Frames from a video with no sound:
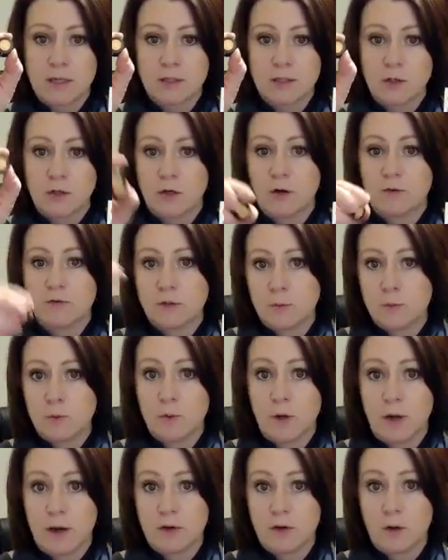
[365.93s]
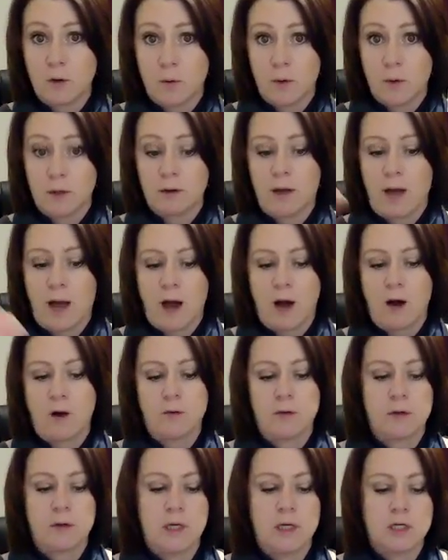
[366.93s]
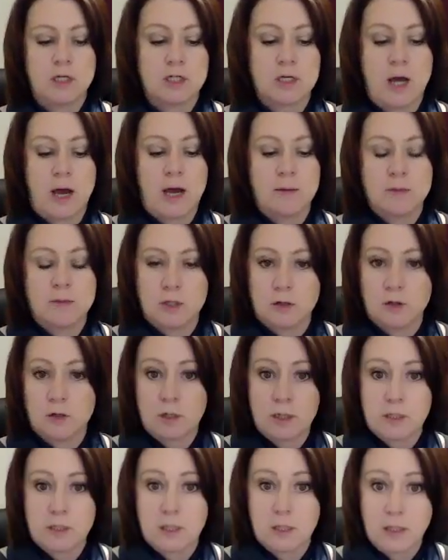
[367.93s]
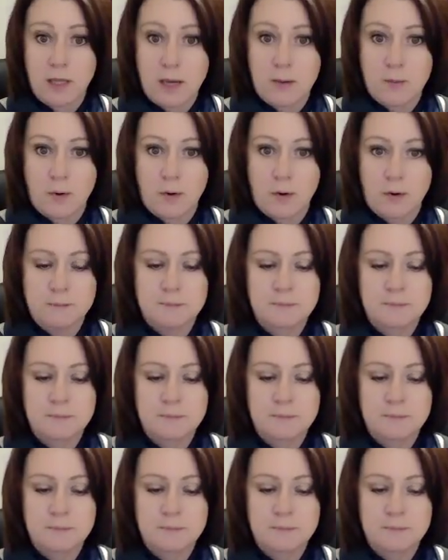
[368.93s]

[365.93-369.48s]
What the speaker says: So you don't have to pull every oil out each time to look at the label.